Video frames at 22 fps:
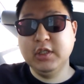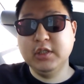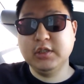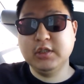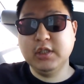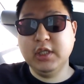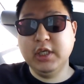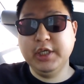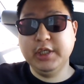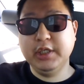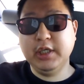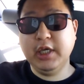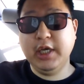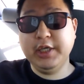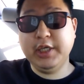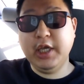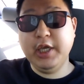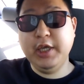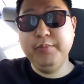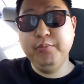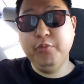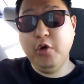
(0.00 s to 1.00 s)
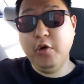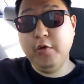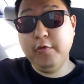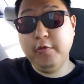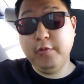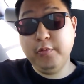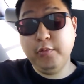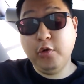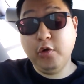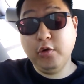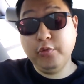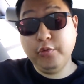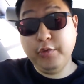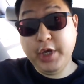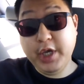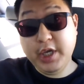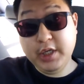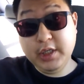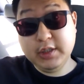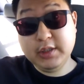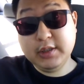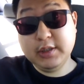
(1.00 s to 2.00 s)
it's like I gained more more
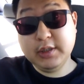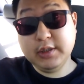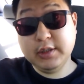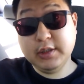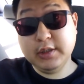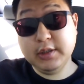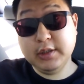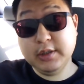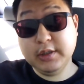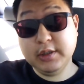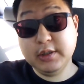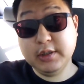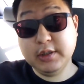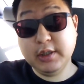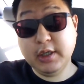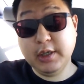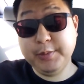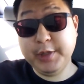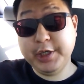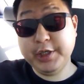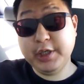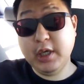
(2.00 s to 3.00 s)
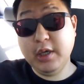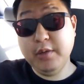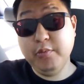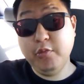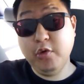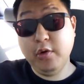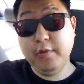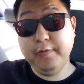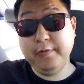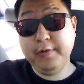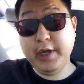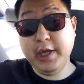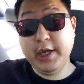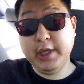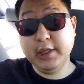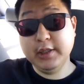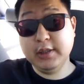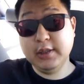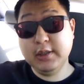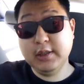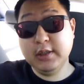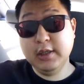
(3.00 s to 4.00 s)
weight, I mean, I gained more
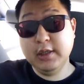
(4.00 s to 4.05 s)
fat,